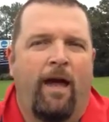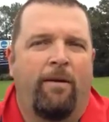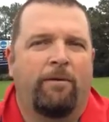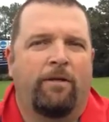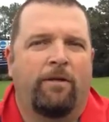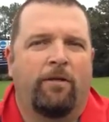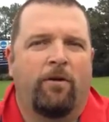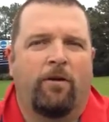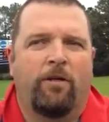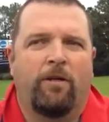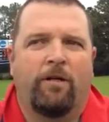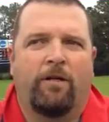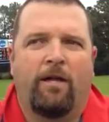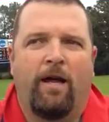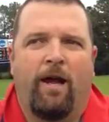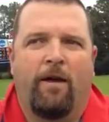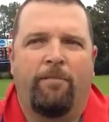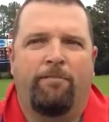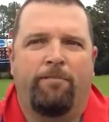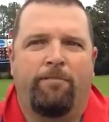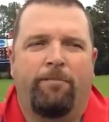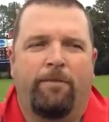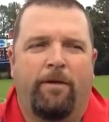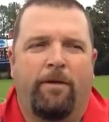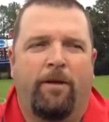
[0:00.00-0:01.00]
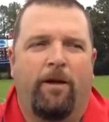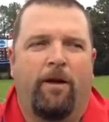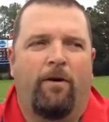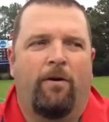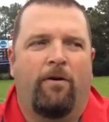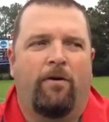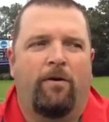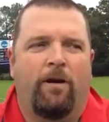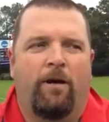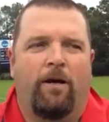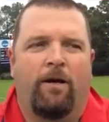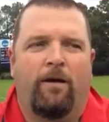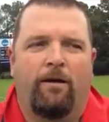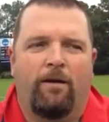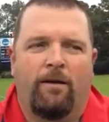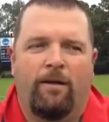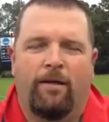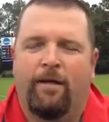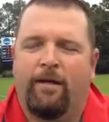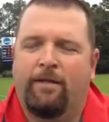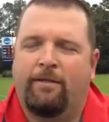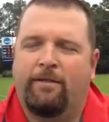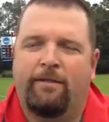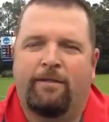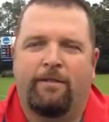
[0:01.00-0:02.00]
I mean, know your cup. You know, uh,
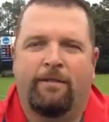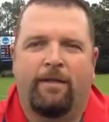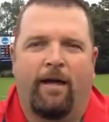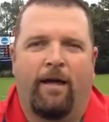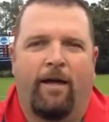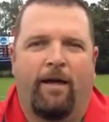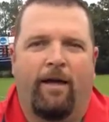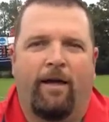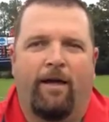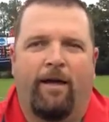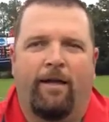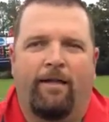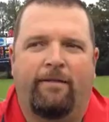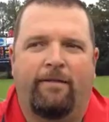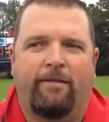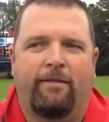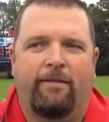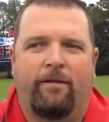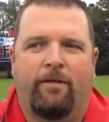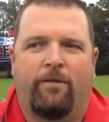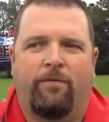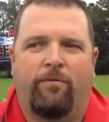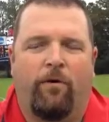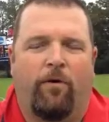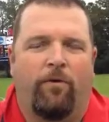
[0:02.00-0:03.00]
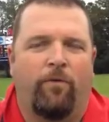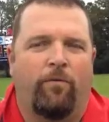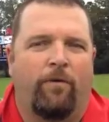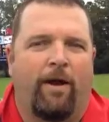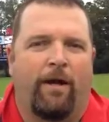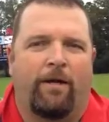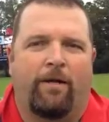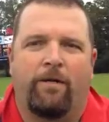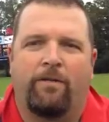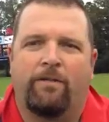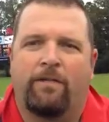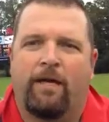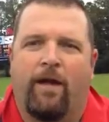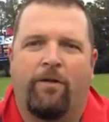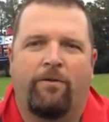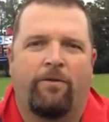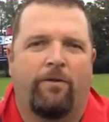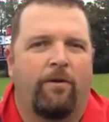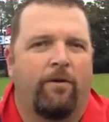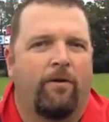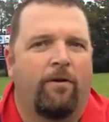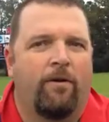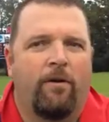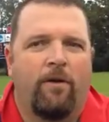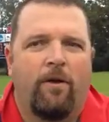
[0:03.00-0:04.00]
it's uh, it's you throw the records out
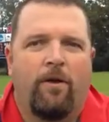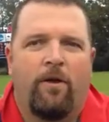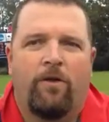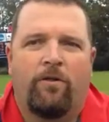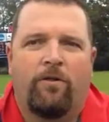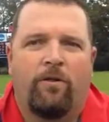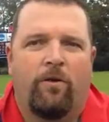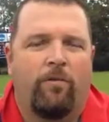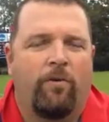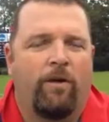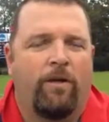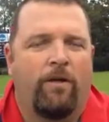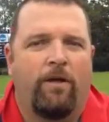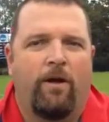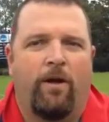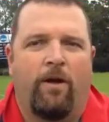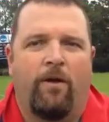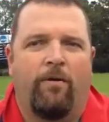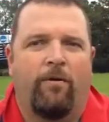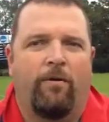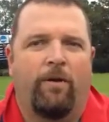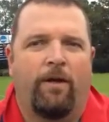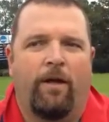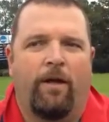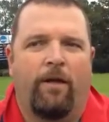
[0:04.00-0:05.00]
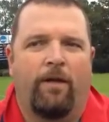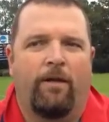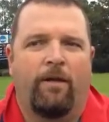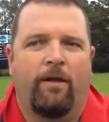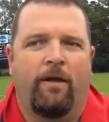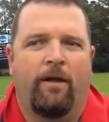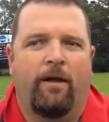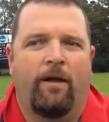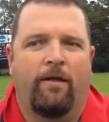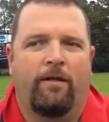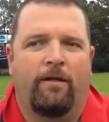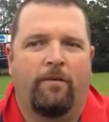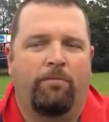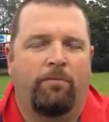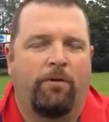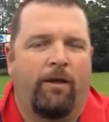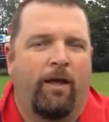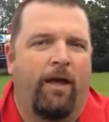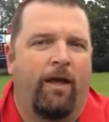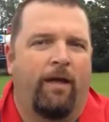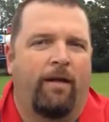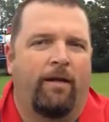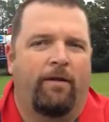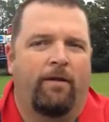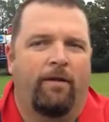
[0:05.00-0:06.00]
the the window and uh, you
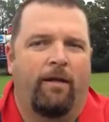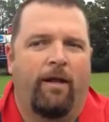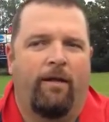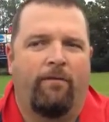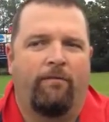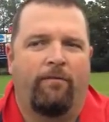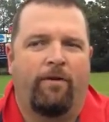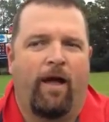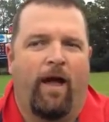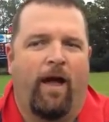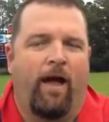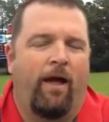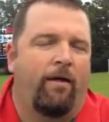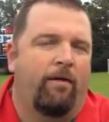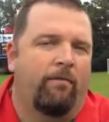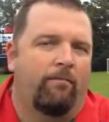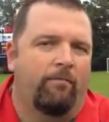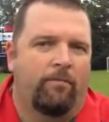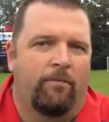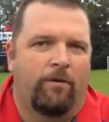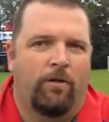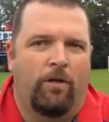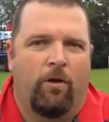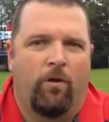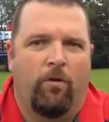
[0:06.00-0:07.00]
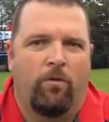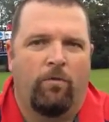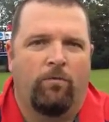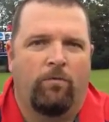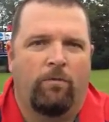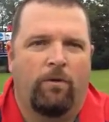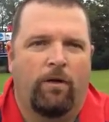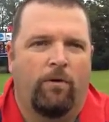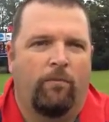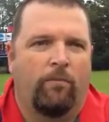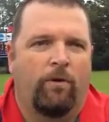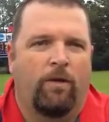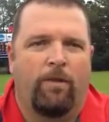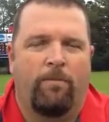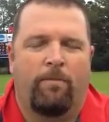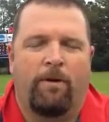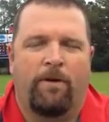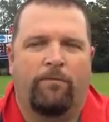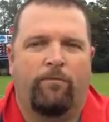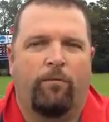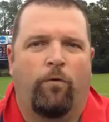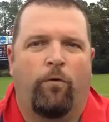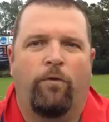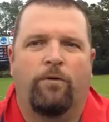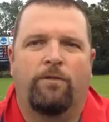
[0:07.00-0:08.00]
play. And they've got, you know, one of the
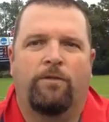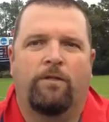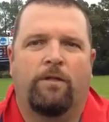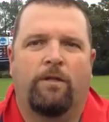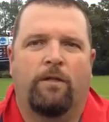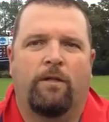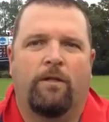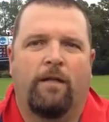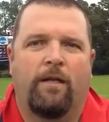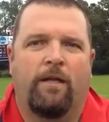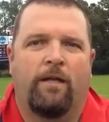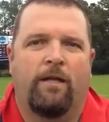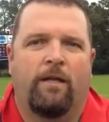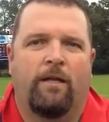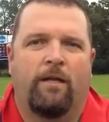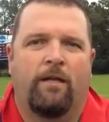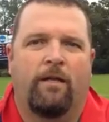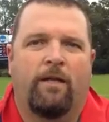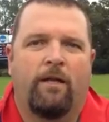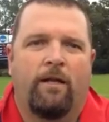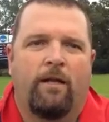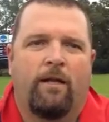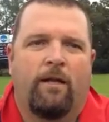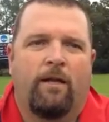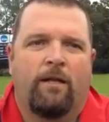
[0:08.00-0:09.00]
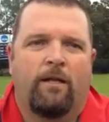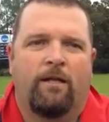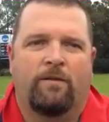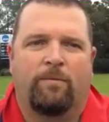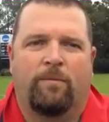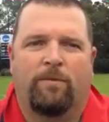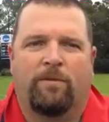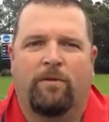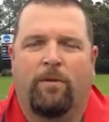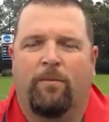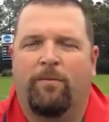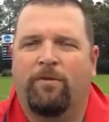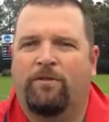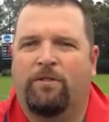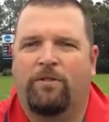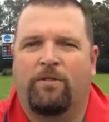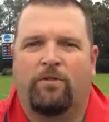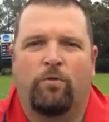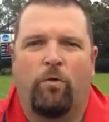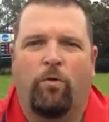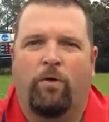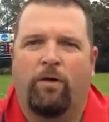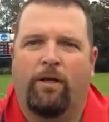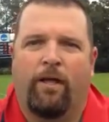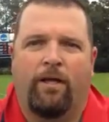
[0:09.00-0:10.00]
best forwards in the league. And Elizabeth Solman, she's
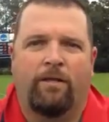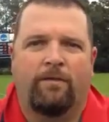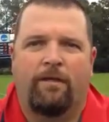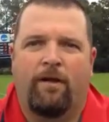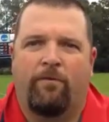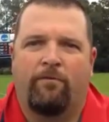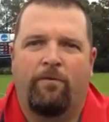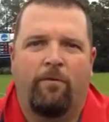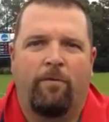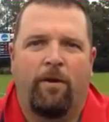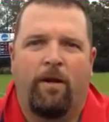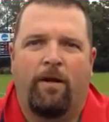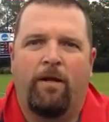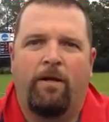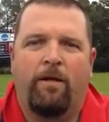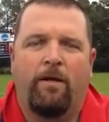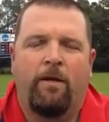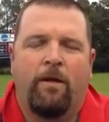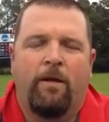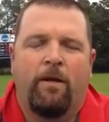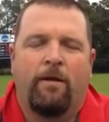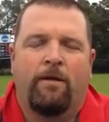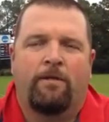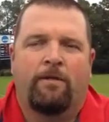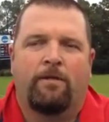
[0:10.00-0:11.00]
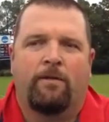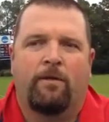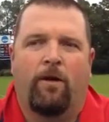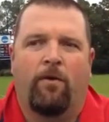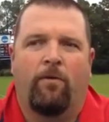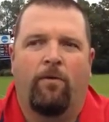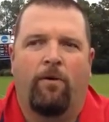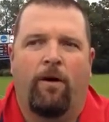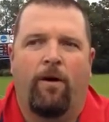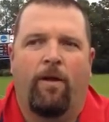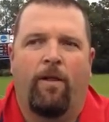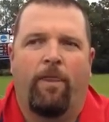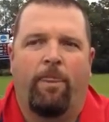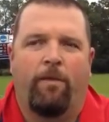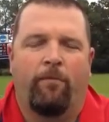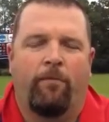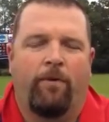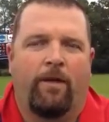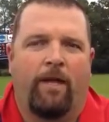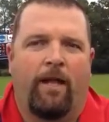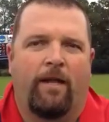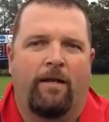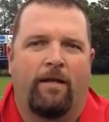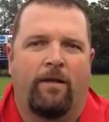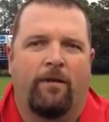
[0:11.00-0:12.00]
scoring against everybody. So um,
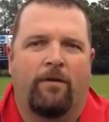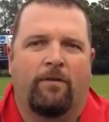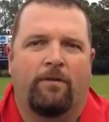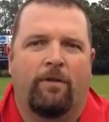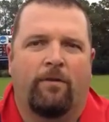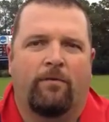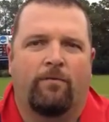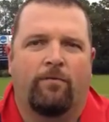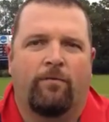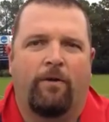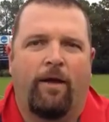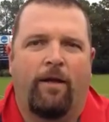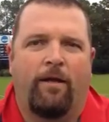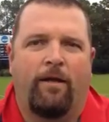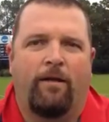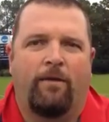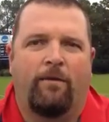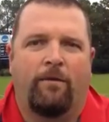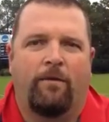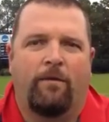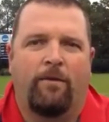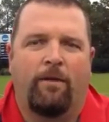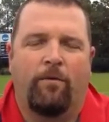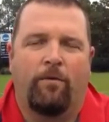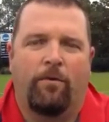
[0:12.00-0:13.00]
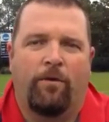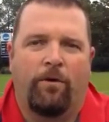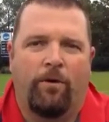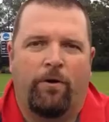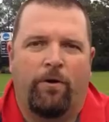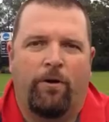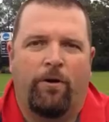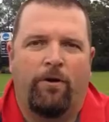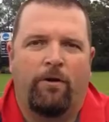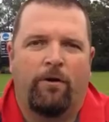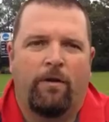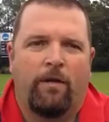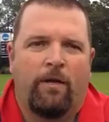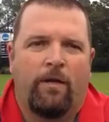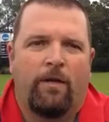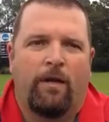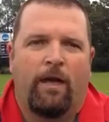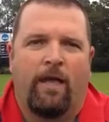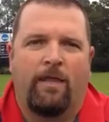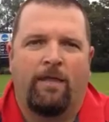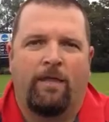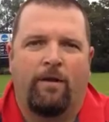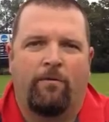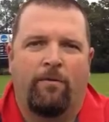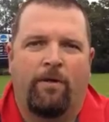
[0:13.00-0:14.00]
we got to get ourselves ready to deal with her.
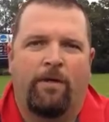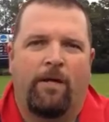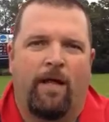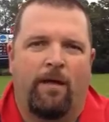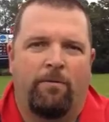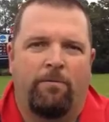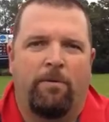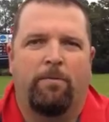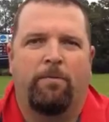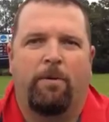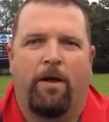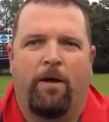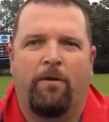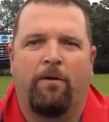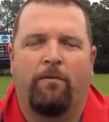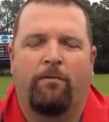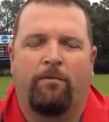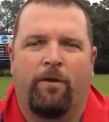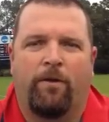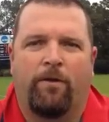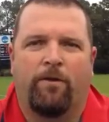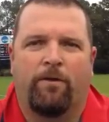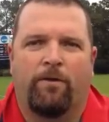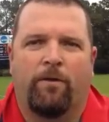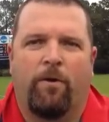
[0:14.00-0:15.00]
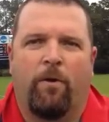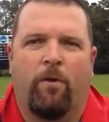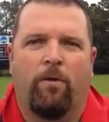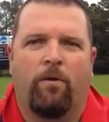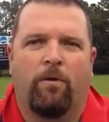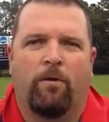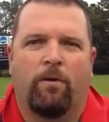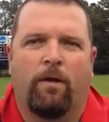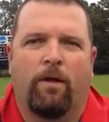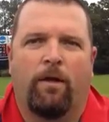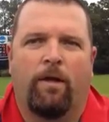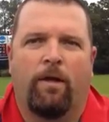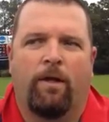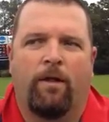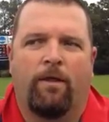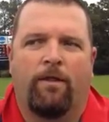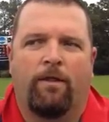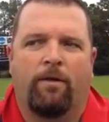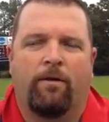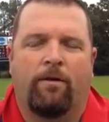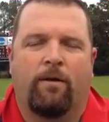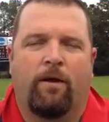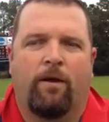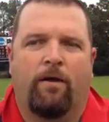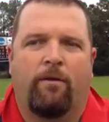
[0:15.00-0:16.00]
And then we got to be better in front of the goal. And I
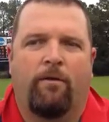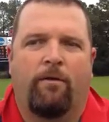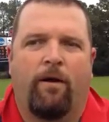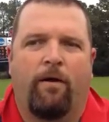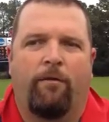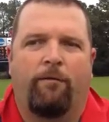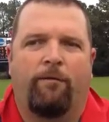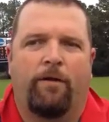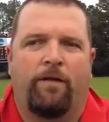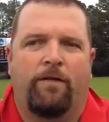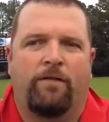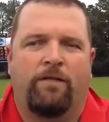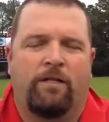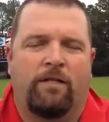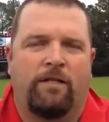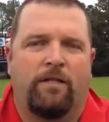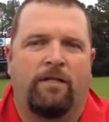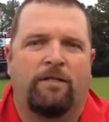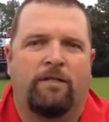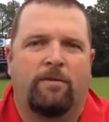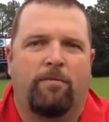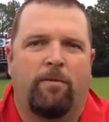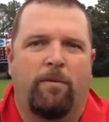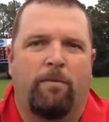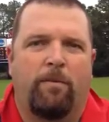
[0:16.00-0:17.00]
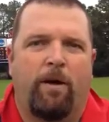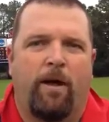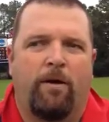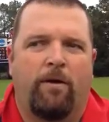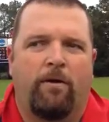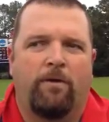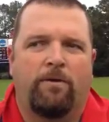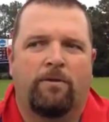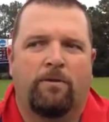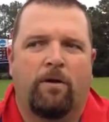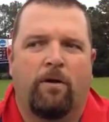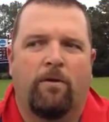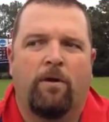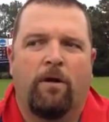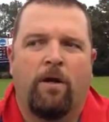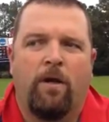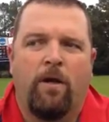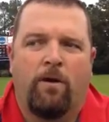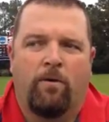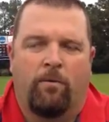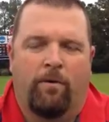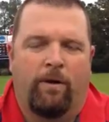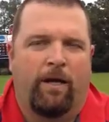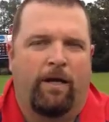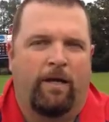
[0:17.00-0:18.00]
think our, our, finishing needs to be better. So
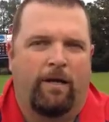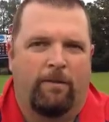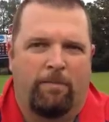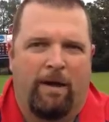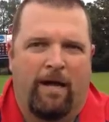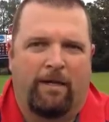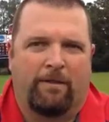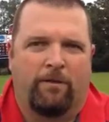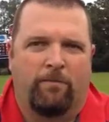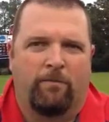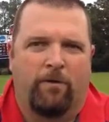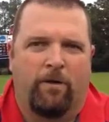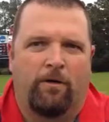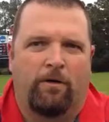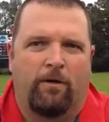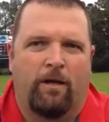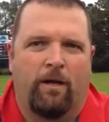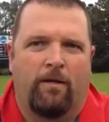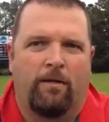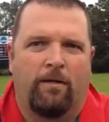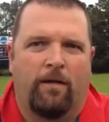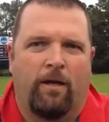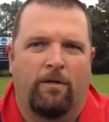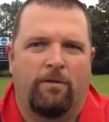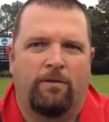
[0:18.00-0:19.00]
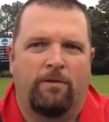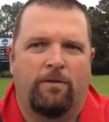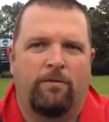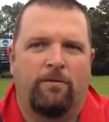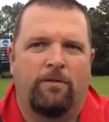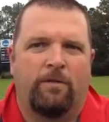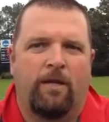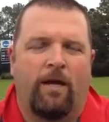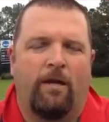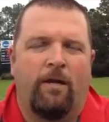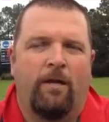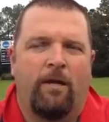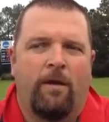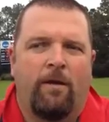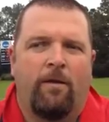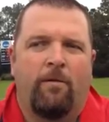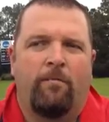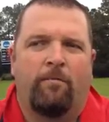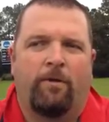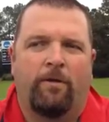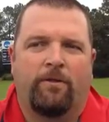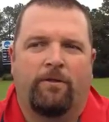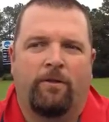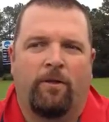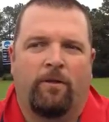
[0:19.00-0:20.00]
we got to get back to work on, on Tuesday.
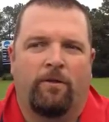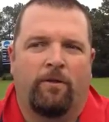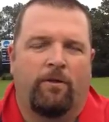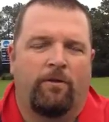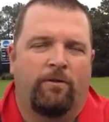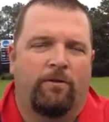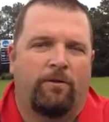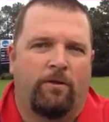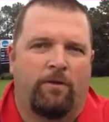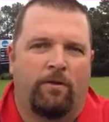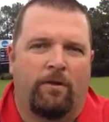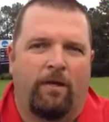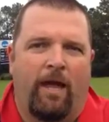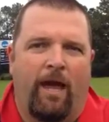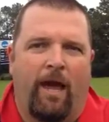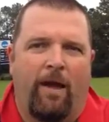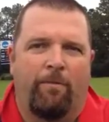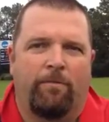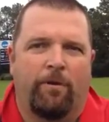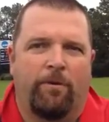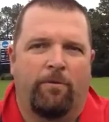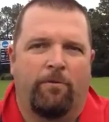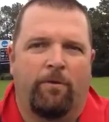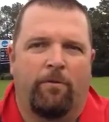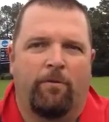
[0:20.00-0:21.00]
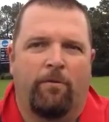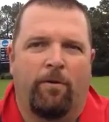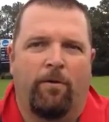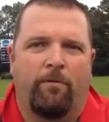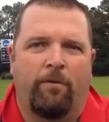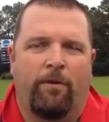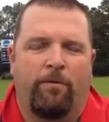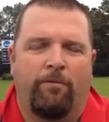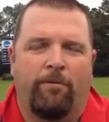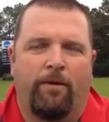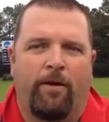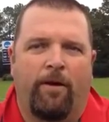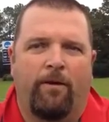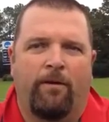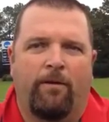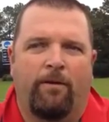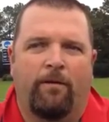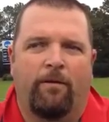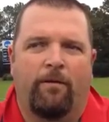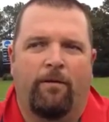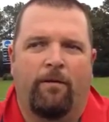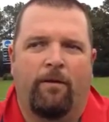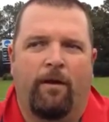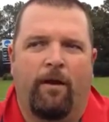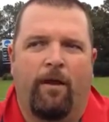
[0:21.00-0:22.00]
But certainly, certainly happy with where we fit
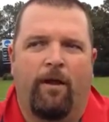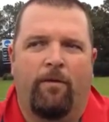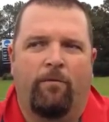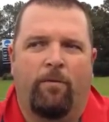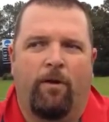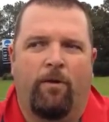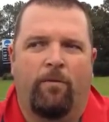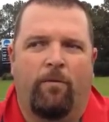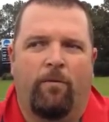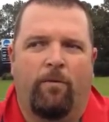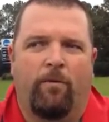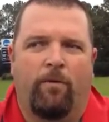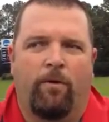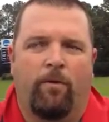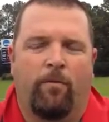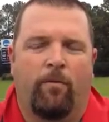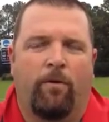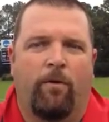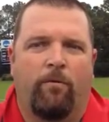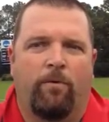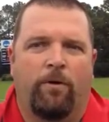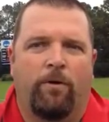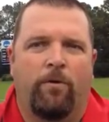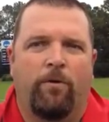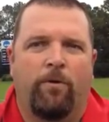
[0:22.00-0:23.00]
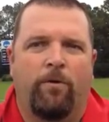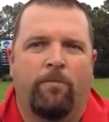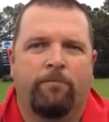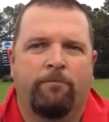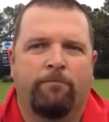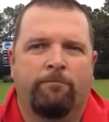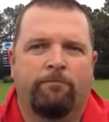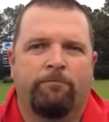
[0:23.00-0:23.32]
and, and, where, and what we're doing.